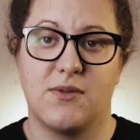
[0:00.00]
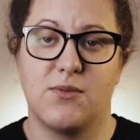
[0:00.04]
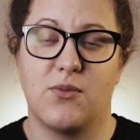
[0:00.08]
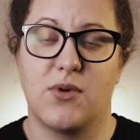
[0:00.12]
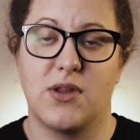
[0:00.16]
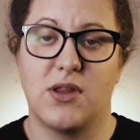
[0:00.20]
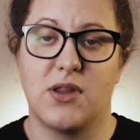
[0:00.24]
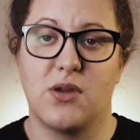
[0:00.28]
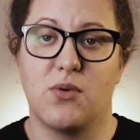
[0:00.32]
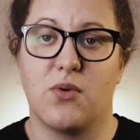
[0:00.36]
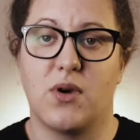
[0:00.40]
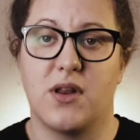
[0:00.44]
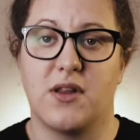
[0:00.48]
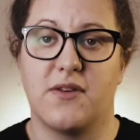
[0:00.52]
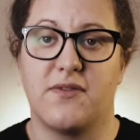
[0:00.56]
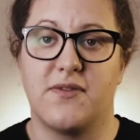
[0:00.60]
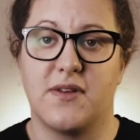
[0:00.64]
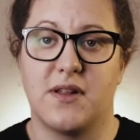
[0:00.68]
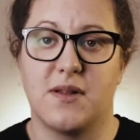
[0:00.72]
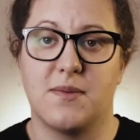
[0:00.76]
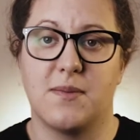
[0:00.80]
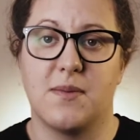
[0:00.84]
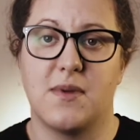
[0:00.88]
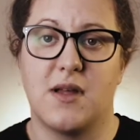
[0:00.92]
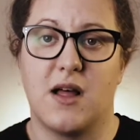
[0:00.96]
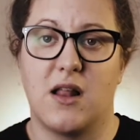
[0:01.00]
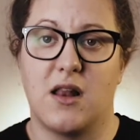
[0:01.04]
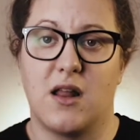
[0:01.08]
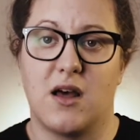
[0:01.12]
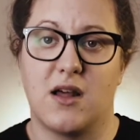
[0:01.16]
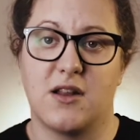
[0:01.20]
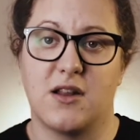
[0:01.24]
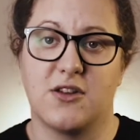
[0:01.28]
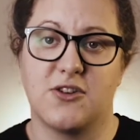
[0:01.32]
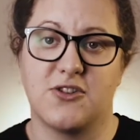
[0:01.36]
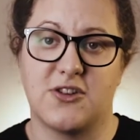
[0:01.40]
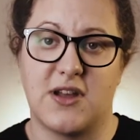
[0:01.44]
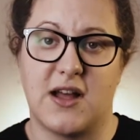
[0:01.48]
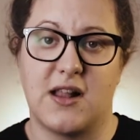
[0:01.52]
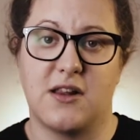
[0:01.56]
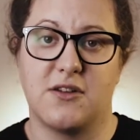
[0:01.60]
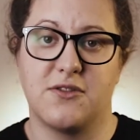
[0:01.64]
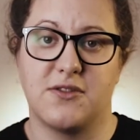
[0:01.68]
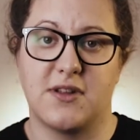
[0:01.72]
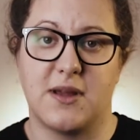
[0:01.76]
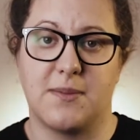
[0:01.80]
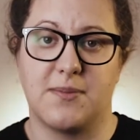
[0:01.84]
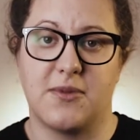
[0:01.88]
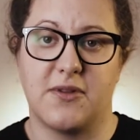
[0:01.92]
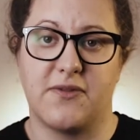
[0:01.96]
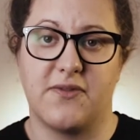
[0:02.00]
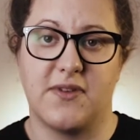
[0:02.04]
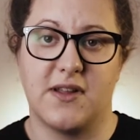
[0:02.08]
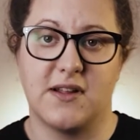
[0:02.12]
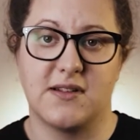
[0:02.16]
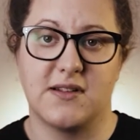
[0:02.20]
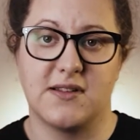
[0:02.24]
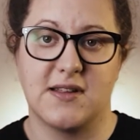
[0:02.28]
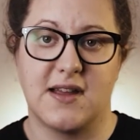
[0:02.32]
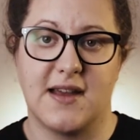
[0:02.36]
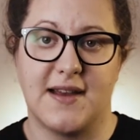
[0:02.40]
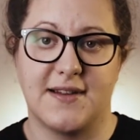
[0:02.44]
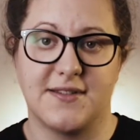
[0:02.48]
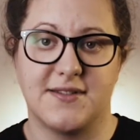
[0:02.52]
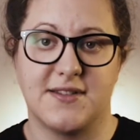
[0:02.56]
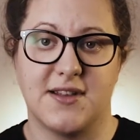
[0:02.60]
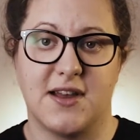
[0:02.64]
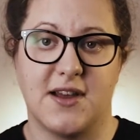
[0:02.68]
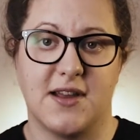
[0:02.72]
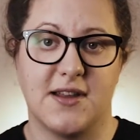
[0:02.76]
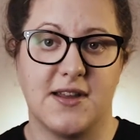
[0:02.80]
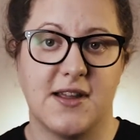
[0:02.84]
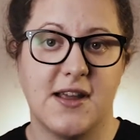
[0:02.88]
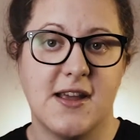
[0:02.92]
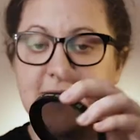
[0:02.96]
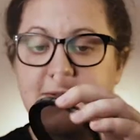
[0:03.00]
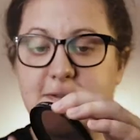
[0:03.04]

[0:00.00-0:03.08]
when you want to film a lot of shallow depth of field outside.